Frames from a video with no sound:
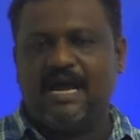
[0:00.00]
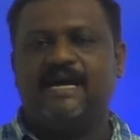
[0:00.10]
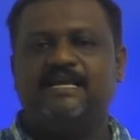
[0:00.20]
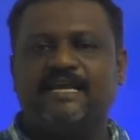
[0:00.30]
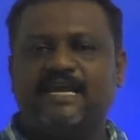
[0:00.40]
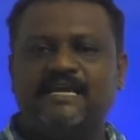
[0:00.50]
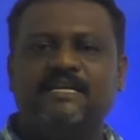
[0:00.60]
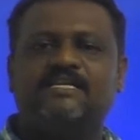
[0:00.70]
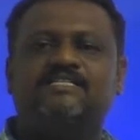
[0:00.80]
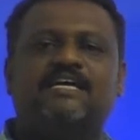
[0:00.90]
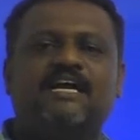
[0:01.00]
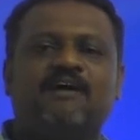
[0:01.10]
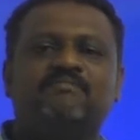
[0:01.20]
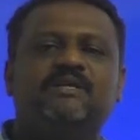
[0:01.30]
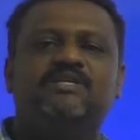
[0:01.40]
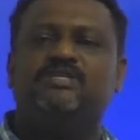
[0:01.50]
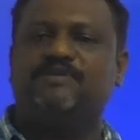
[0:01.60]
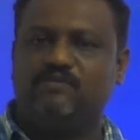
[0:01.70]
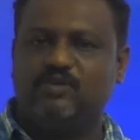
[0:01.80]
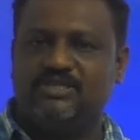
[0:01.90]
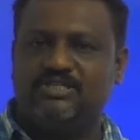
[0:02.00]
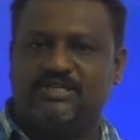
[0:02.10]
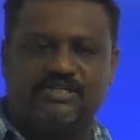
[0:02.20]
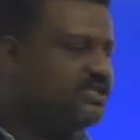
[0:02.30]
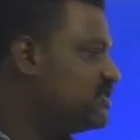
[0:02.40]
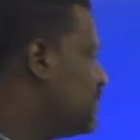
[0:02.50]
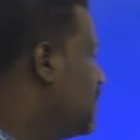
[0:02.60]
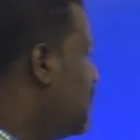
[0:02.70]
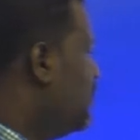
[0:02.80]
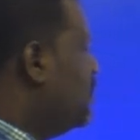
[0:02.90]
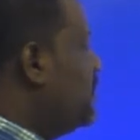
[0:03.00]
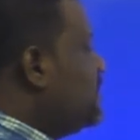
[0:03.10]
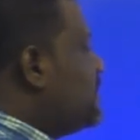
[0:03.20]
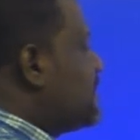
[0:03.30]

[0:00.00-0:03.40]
And again it is a combination of 2 instructions. One is a